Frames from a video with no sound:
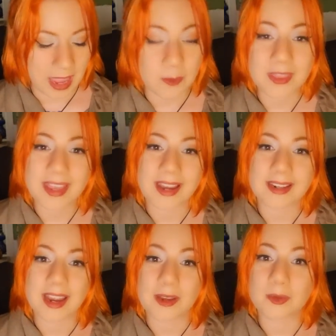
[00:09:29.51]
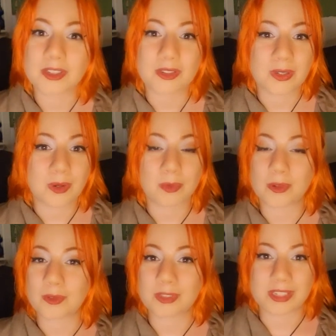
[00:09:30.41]
And with that, I wish you a
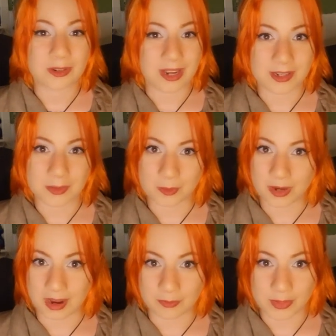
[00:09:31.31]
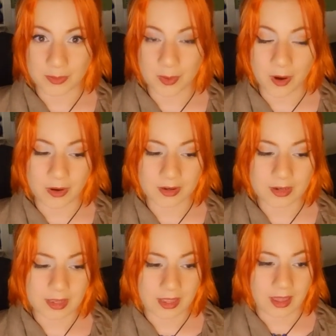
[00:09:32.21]
beautiful day or night wherever you
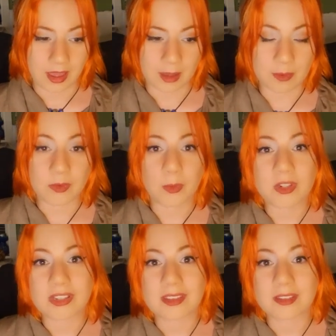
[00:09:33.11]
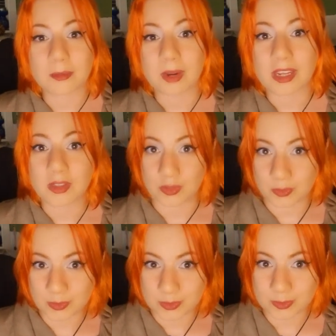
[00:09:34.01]
are. Um, if you're watching this on my
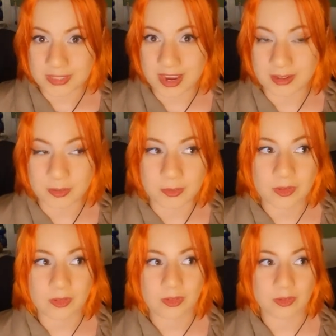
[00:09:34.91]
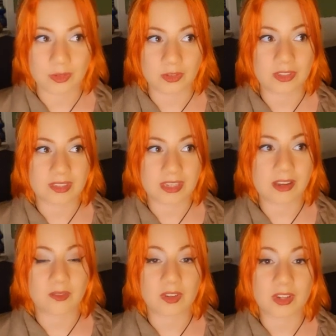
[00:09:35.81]
YouTube channel, you should
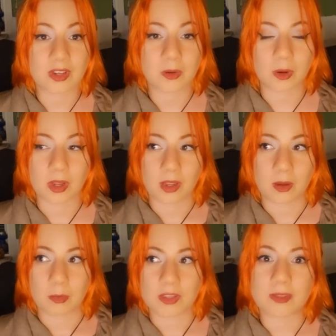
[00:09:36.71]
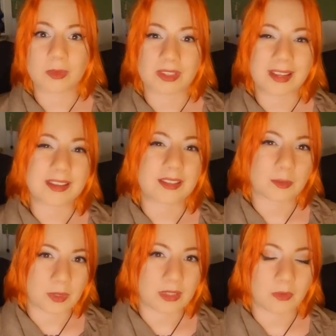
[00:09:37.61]
see a video possibly next
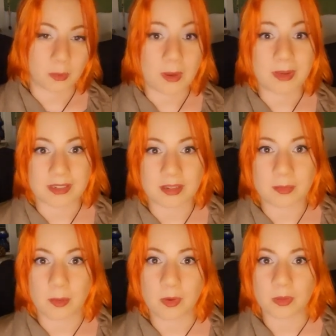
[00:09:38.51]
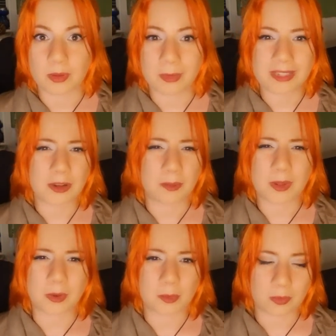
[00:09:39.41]
week for my Monday memo. There might not
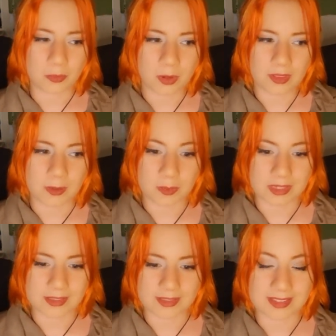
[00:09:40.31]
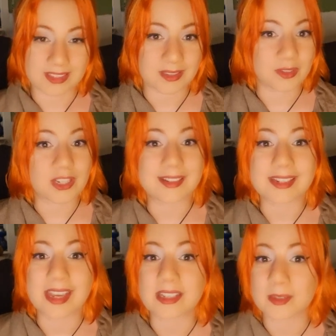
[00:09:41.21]
be one before that because this is a very
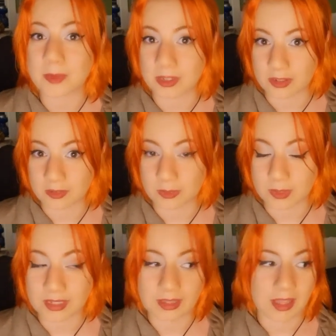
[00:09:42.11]
intense period for me.